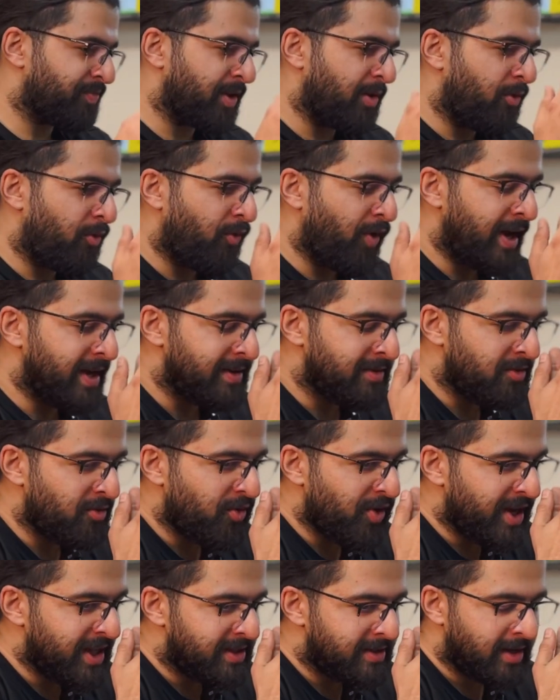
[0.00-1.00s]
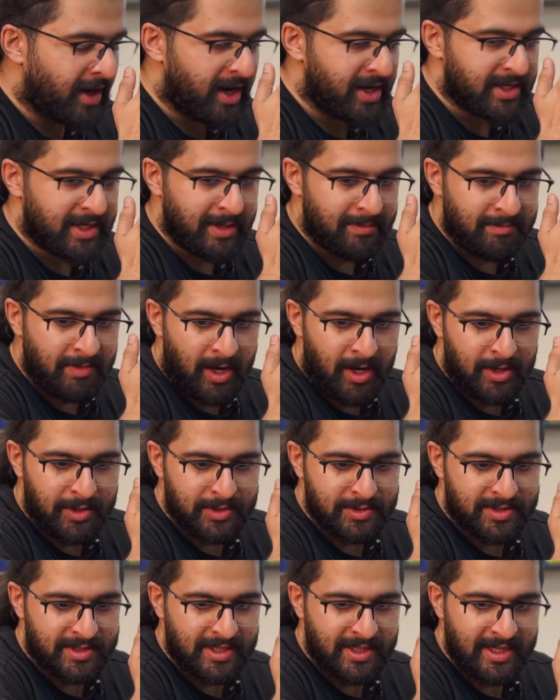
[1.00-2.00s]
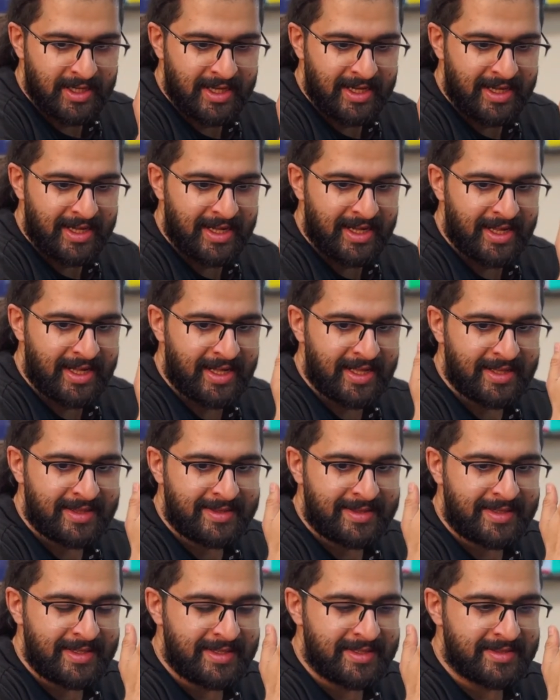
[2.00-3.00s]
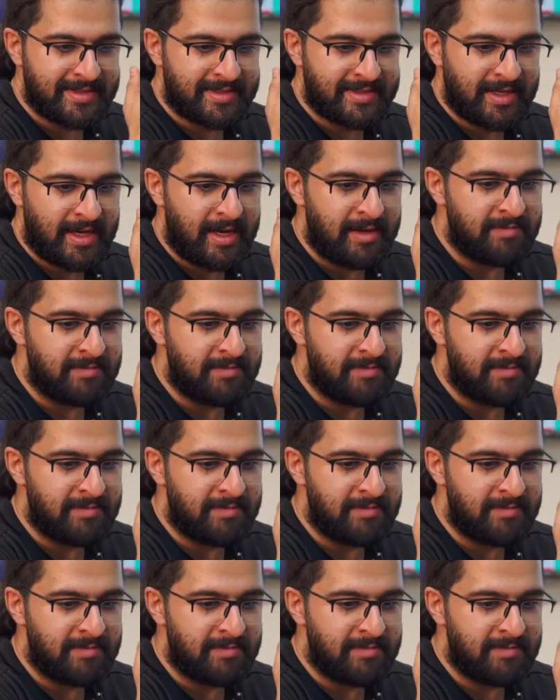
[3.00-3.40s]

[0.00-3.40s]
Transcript: when we talk about these,